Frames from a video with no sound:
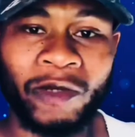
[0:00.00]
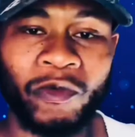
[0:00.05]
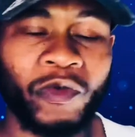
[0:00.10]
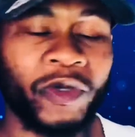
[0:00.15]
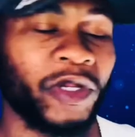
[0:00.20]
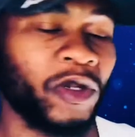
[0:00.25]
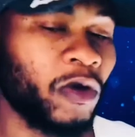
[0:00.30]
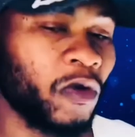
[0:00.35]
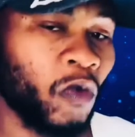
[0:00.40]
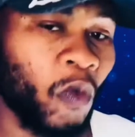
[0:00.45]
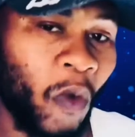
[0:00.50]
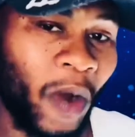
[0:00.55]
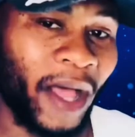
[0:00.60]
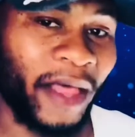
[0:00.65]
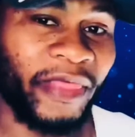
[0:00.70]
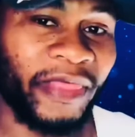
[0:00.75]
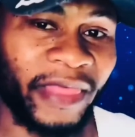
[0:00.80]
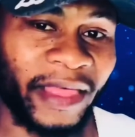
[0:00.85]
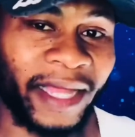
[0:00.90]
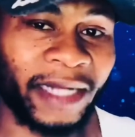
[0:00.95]
we don't want
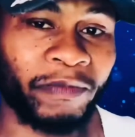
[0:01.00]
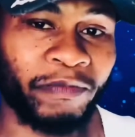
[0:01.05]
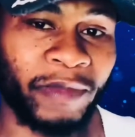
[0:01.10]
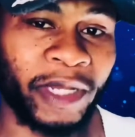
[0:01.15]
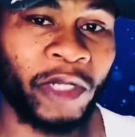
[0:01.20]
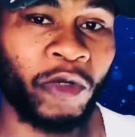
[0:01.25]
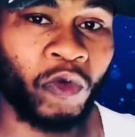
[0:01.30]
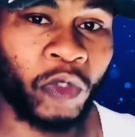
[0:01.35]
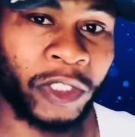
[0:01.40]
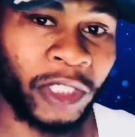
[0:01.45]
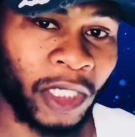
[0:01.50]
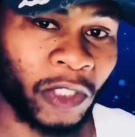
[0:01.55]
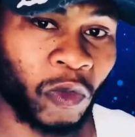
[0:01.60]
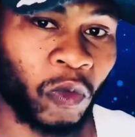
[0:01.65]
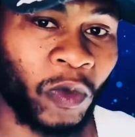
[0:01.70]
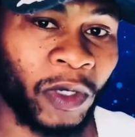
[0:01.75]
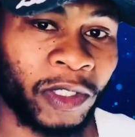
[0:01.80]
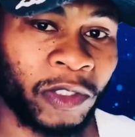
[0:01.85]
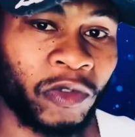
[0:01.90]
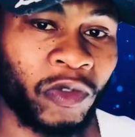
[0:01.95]
that, man. We just
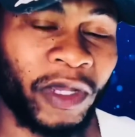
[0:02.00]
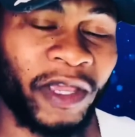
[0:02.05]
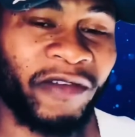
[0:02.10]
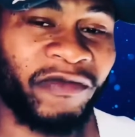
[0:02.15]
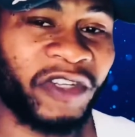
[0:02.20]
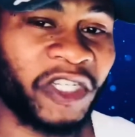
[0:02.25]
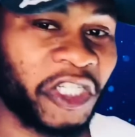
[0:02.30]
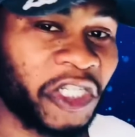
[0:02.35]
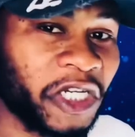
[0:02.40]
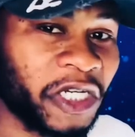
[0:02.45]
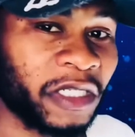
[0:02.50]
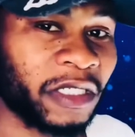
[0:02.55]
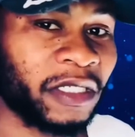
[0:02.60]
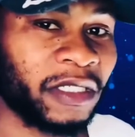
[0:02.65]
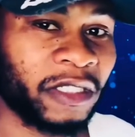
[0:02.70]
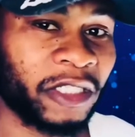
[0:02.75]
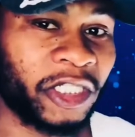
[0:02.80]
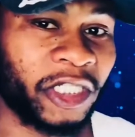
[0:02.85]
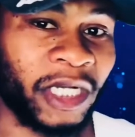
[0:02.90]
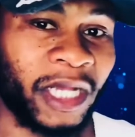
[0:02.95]
want to have chiseled
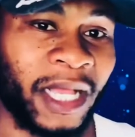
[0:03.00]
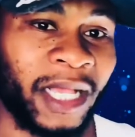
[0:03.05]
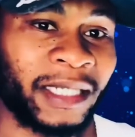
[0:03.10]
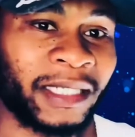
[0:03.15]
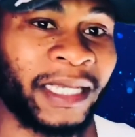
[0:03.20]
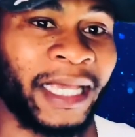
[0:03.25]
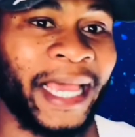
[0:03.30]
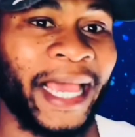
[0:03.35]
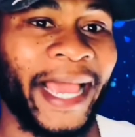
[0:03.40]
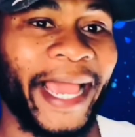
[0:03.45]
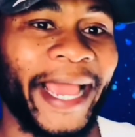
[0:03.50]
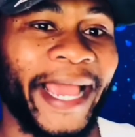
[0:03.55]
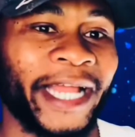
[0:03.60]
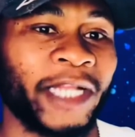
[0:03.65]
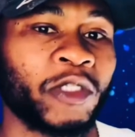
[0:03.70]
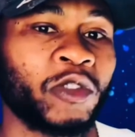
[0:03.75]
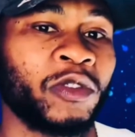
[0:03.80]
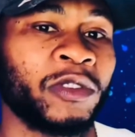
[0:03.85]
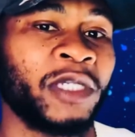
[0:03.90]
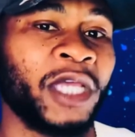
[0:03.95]
jaws, and
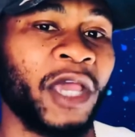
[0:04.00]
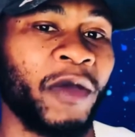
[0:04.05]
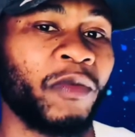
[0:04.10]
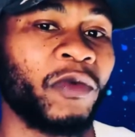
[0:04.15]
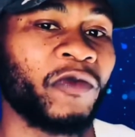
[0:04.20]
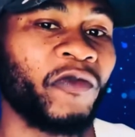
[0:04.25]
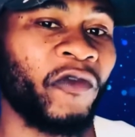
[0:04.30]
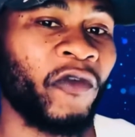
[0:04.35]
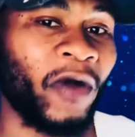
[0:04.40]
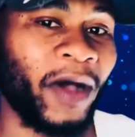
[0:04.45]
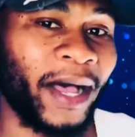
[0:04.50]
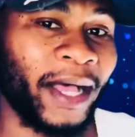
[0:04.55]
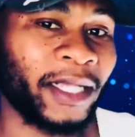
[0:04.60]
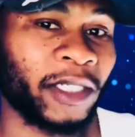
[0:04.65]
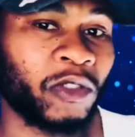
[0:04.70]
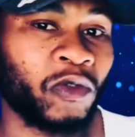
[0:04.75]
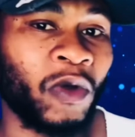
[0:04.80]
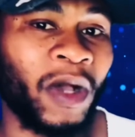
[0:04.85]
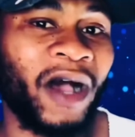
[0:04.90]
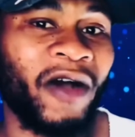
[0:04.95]
in able for us
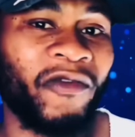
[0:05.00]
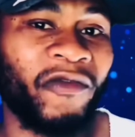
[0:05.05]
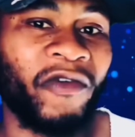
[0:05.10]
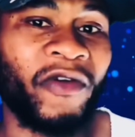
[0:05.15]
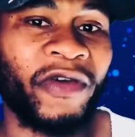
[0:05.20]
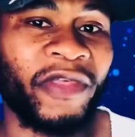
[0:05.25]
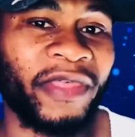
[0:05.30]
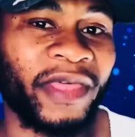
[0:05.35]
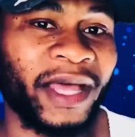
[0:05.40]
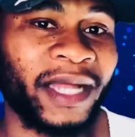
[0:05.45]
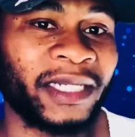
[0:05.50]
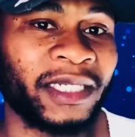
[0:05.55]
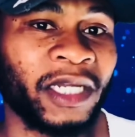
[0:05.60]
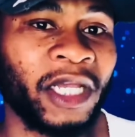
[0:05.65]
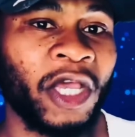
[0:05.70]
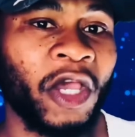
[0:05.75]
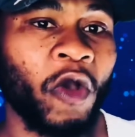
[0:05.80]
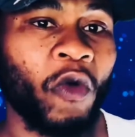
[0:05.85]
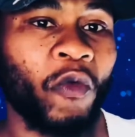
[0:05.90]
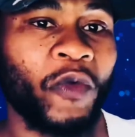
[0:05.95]
to avoid that,
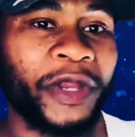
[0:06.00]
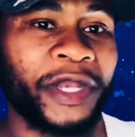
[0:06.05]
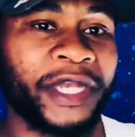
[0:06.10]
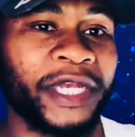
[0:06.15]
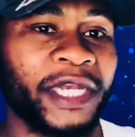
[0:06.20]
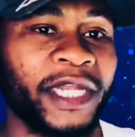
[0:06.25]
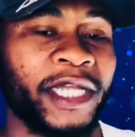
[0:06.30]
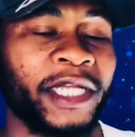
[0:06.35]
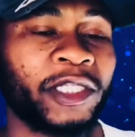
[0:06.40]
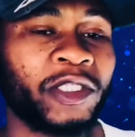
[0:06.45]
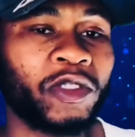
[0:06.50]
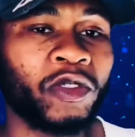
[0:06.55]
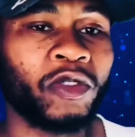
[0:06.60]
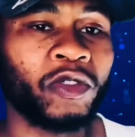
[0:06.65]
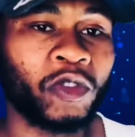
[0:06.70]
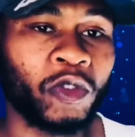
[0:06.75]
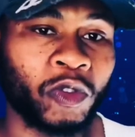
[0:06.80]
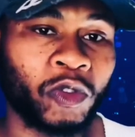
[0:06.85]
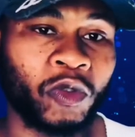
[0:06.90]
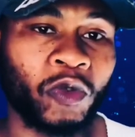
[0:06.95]
we need to
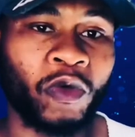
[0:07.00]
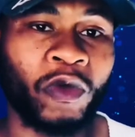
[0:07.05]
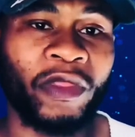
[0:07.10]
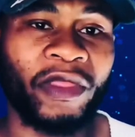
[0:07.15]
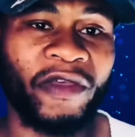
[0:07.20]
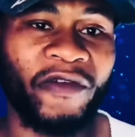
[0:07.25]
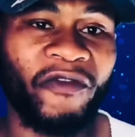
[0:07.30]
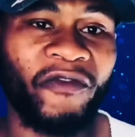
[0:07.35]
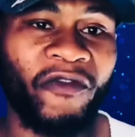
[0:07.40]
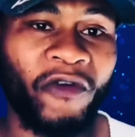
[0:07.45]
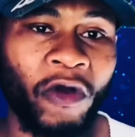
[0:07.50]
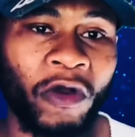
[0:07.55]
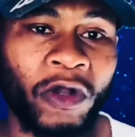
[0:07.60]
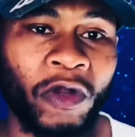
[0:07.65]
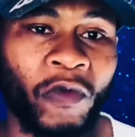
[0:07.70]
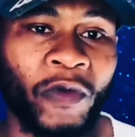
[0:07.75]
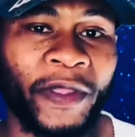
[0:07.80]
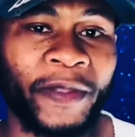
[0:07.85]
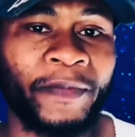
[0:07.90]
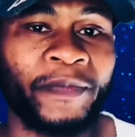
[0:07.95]
do the
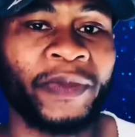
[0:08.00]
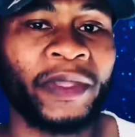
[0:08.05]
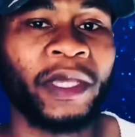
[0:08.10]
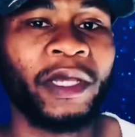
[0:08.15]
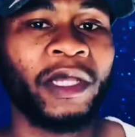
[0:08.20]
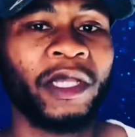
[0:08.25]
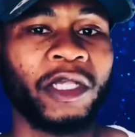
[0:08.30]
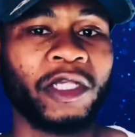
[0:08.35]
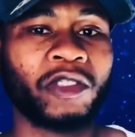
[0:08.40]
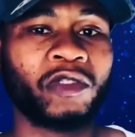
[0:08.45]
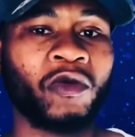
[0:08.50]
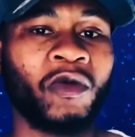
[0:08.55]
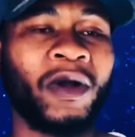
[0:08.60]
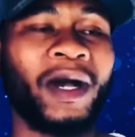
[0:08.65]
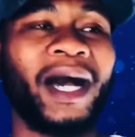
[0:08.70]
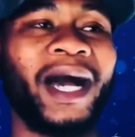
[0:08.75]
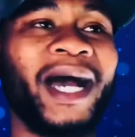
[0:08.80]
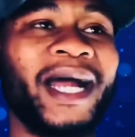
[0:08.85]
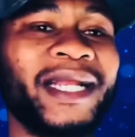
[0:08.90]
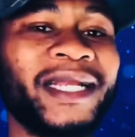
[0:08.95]
following. So
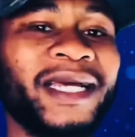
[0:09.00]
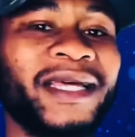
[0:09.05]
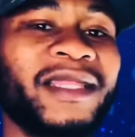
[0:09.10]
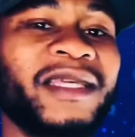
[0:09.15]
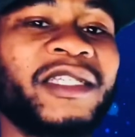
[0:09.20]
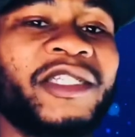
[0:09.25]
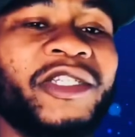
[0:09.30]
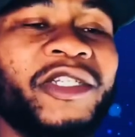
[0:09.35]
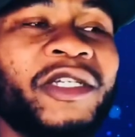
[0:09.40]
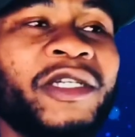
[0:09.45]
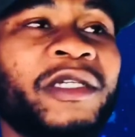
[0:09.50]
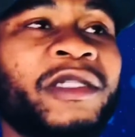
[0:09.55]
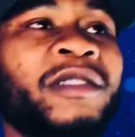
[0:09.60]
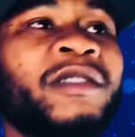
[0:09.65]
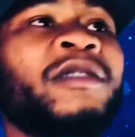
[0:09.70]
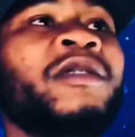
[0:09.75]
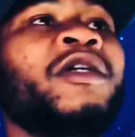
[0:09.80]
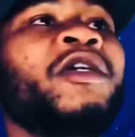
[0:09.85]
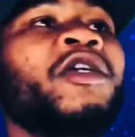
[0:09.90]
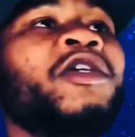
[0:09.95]
under the chin,
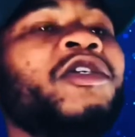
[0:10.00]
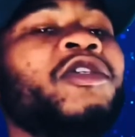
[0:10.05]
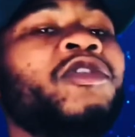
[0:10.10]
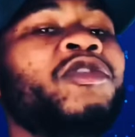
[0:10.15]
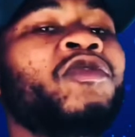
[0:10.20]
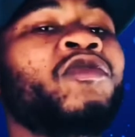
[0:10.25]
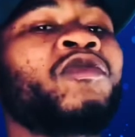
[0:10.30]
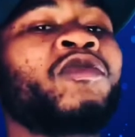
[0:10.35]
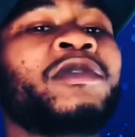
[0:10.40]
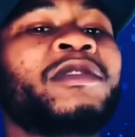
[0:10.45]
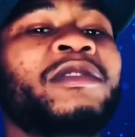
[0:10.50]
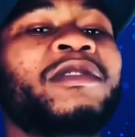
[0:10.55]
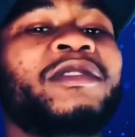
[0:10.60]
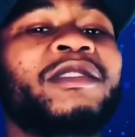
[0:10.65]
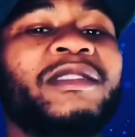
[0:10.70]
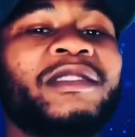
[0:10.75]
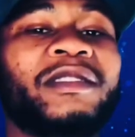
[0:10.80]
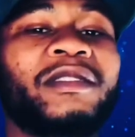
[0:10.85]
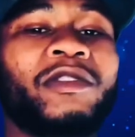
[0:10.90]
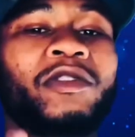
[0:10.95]
you
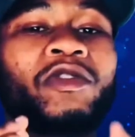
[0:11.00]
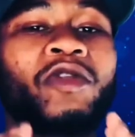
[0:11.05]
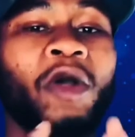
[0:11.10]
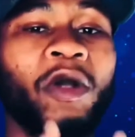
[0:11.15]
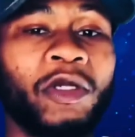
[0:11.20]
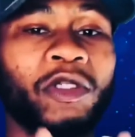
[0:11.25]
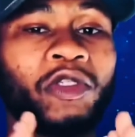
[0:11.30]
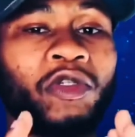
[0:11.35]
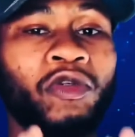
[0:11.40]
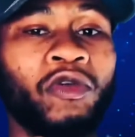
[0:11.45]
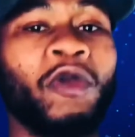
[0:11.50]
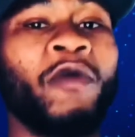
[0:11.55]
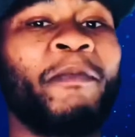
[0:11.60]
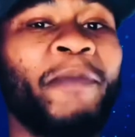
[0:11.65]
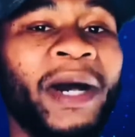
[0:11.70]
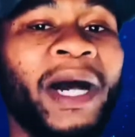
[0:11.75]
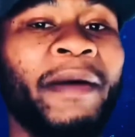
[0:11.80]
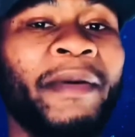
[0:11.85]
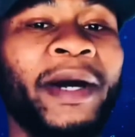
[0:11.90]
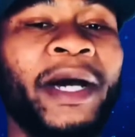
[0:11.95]
talk to your
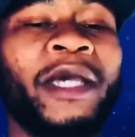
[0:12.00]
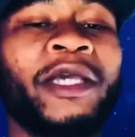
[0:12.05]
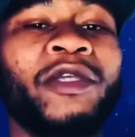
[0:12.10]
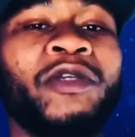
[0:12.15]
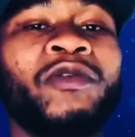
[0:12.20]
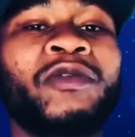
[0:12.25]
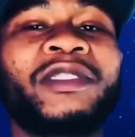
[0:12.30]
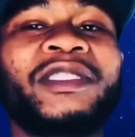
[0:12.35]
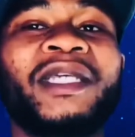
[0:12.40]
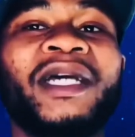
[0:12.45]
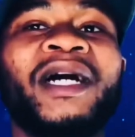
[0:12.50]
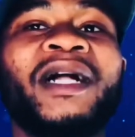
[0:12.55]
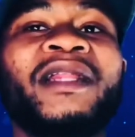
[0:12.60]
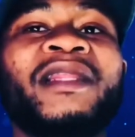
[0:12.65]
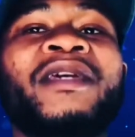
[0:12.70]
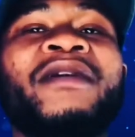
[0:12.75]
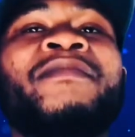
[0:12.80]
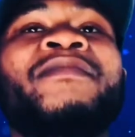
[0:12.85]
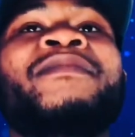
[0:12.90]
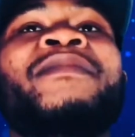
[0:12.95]
barber, you tell them